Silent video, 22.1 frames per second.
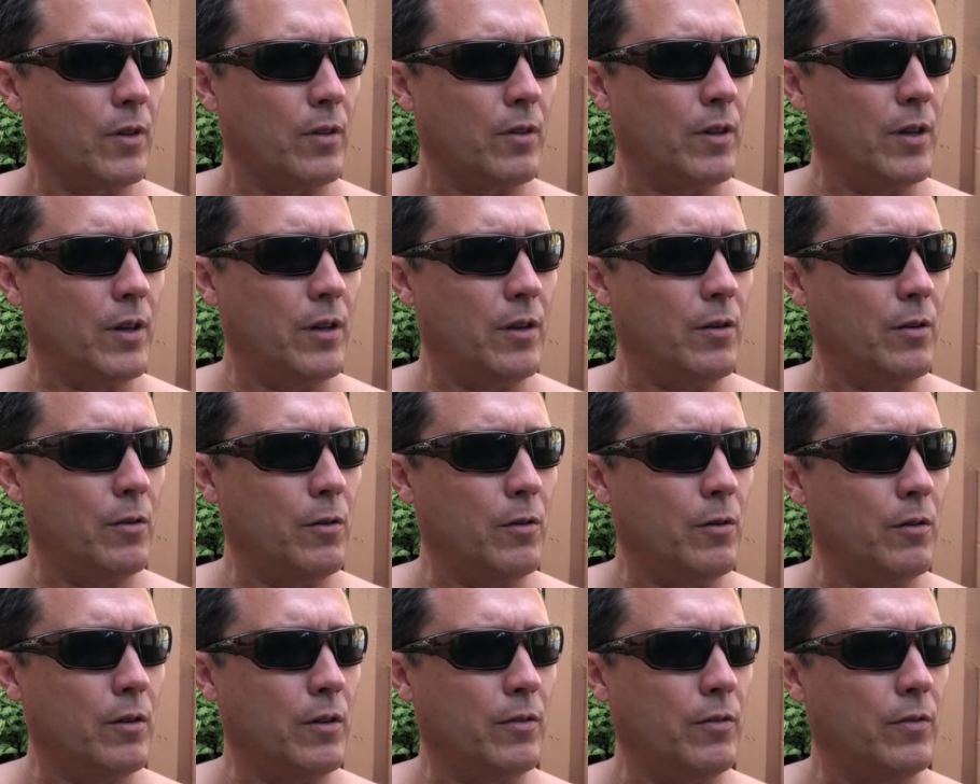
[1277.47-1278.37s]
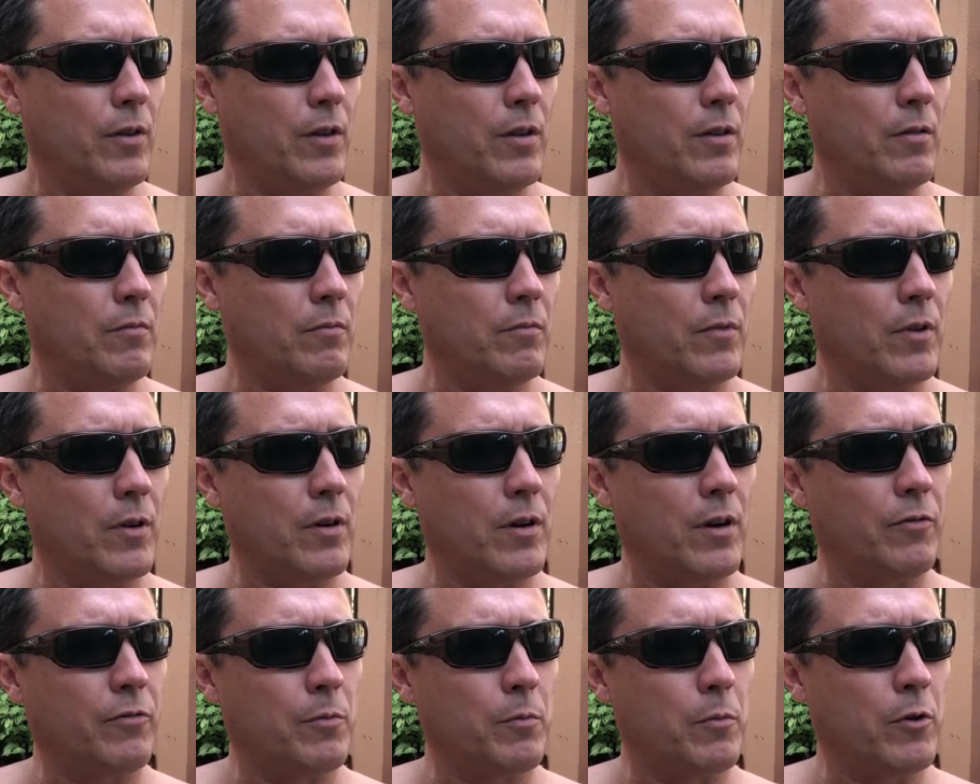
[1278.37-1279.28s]
Thank you. Let's see. All
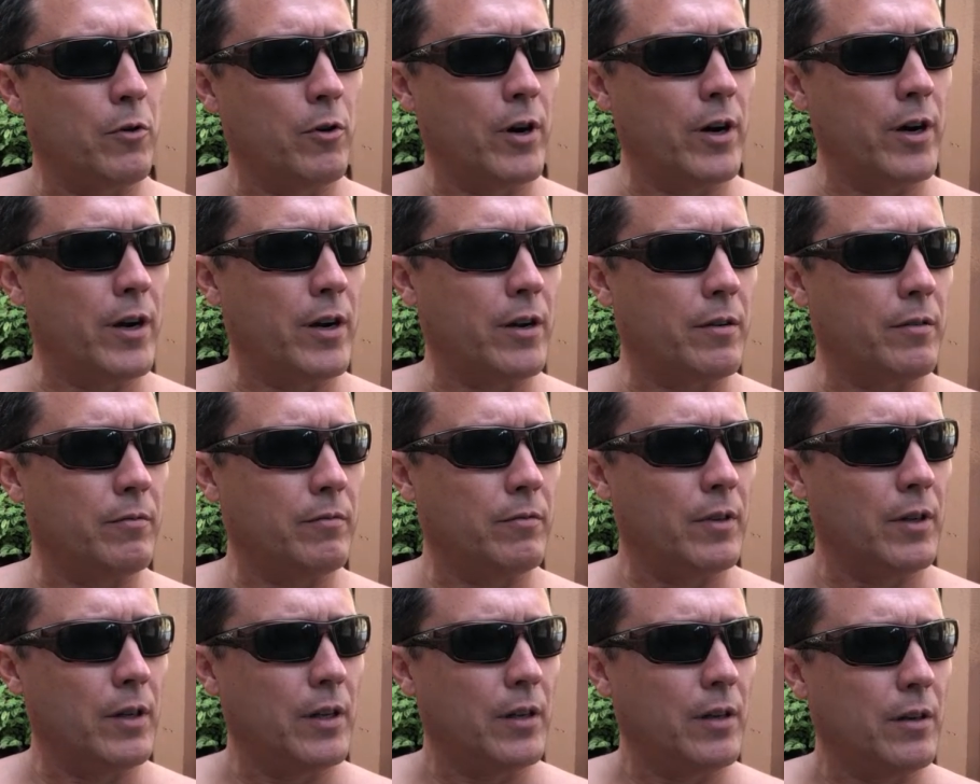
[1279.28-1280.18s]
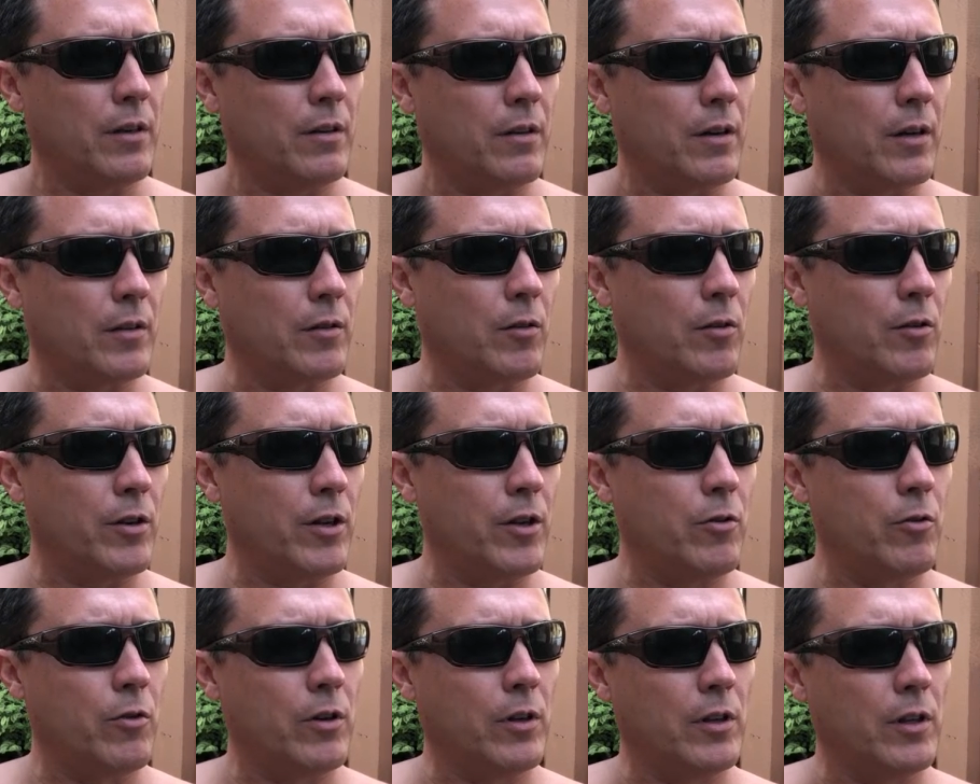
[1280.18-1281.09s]
right, from Greg. How long are you
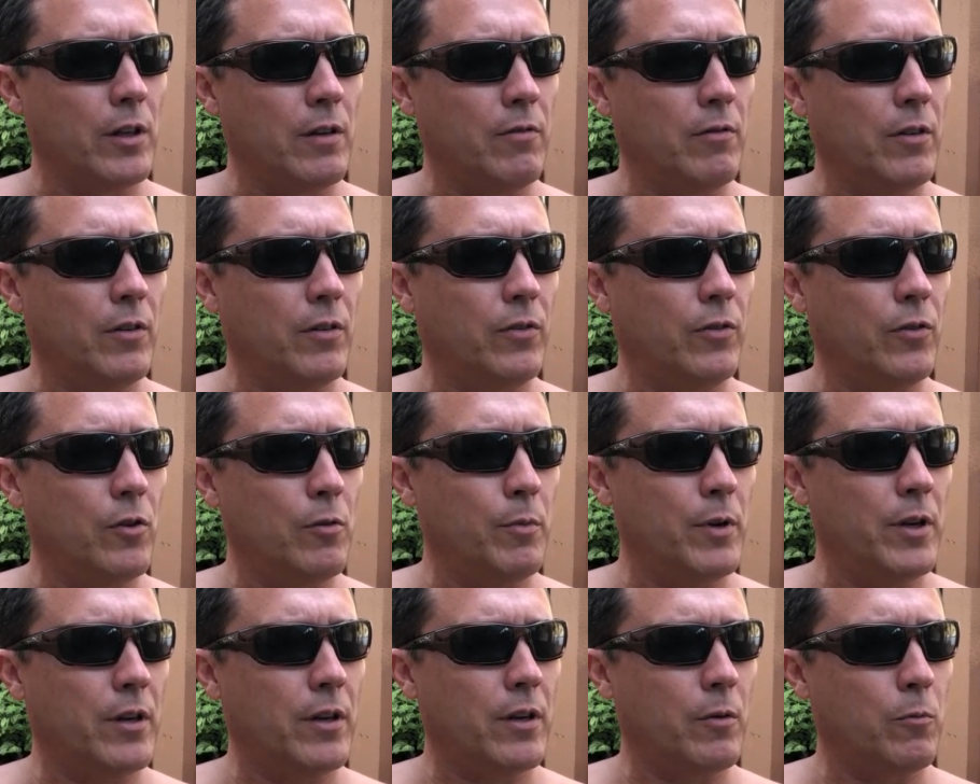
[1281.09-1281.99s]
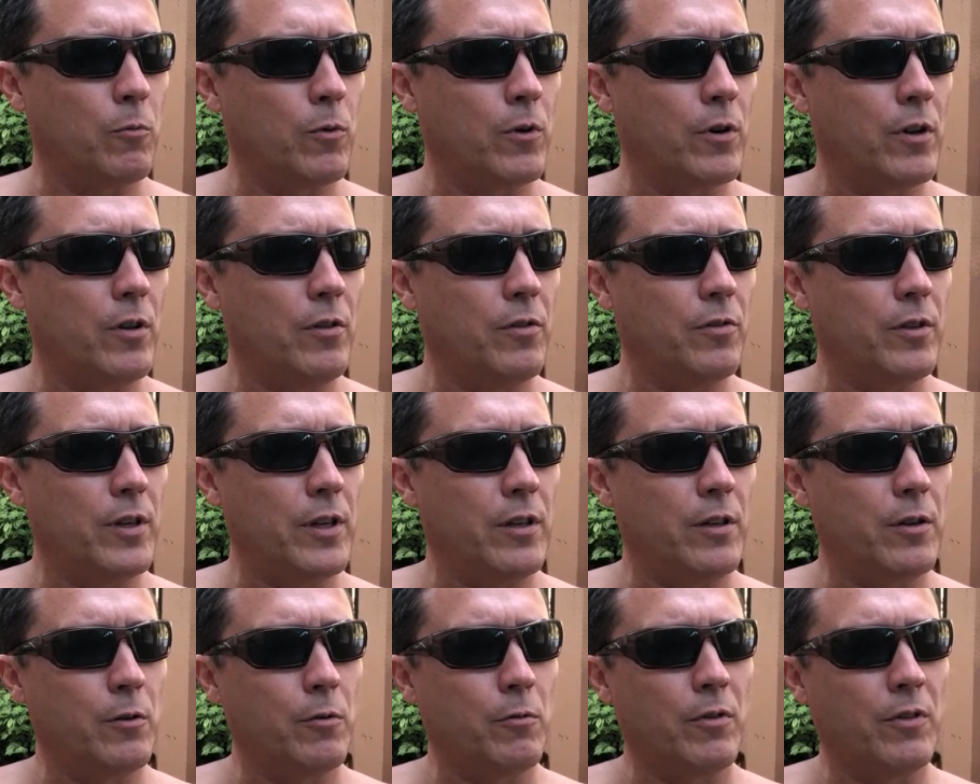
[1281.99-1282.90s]
going to live in Subic, and where do you think
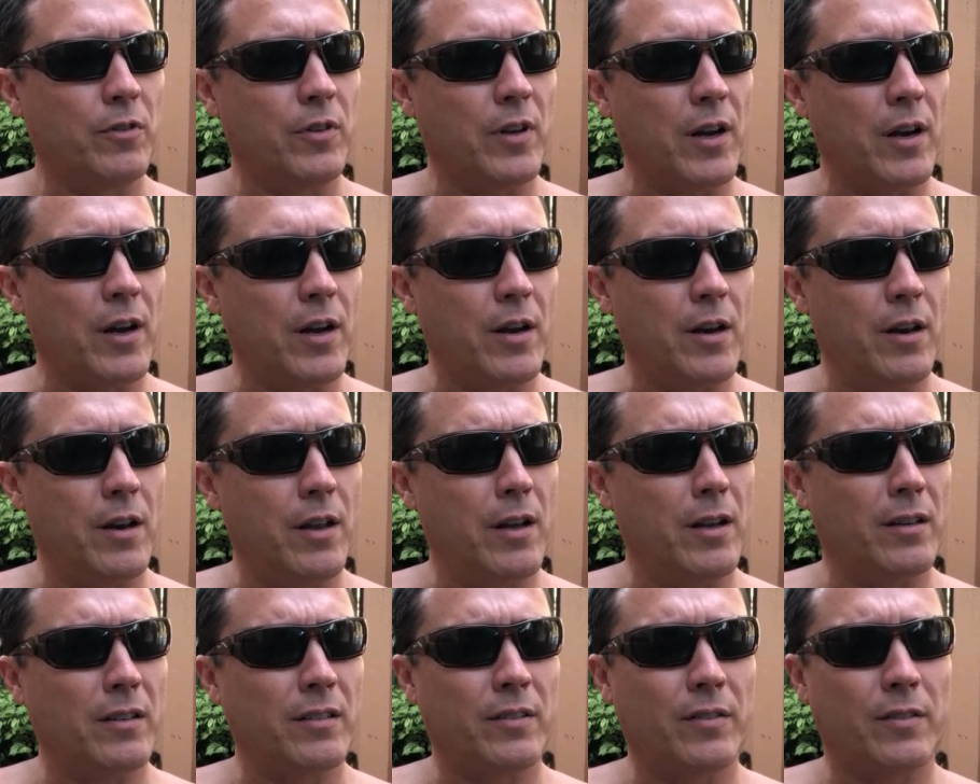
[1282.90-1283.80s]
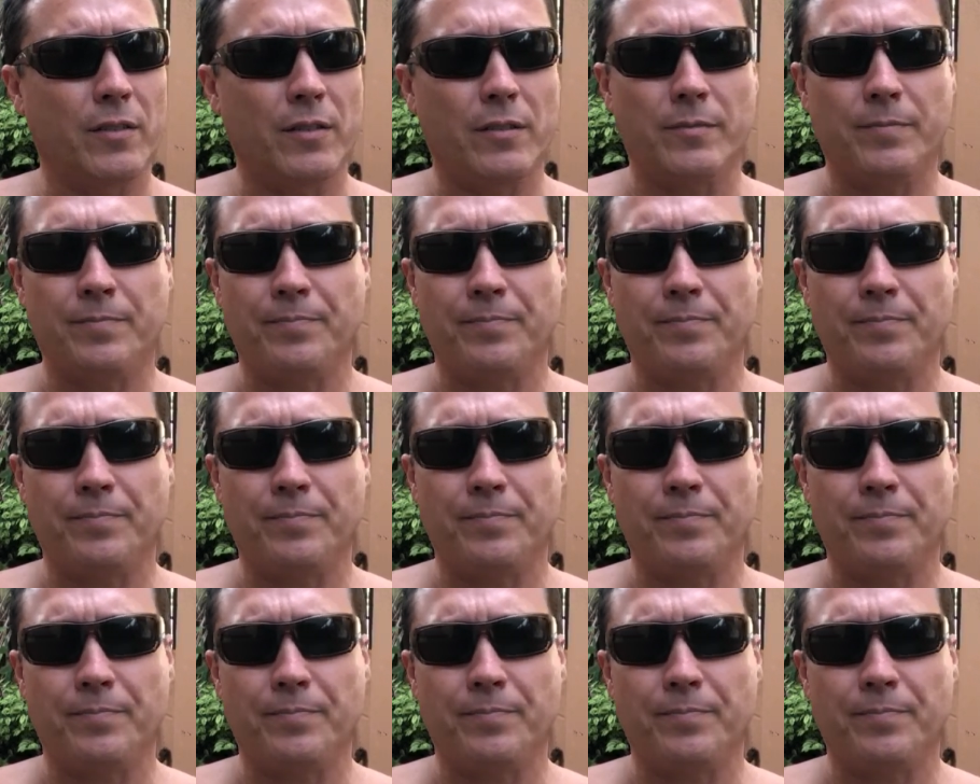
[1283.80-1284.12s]
you'll reside next?